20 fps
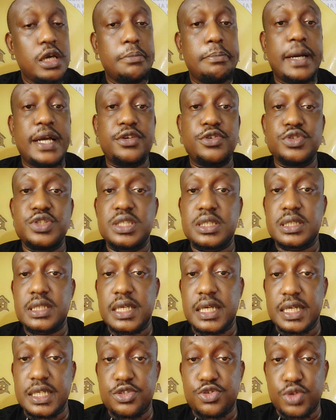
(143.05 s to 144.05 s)
by using
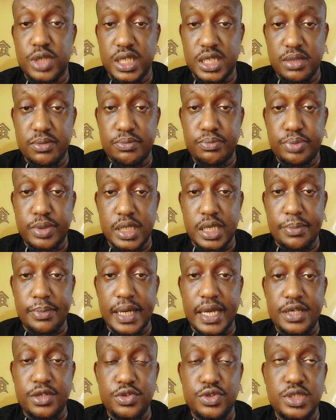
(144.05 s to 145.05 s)
a trading
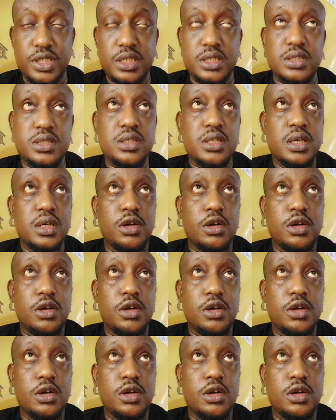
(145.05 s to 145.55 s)
by using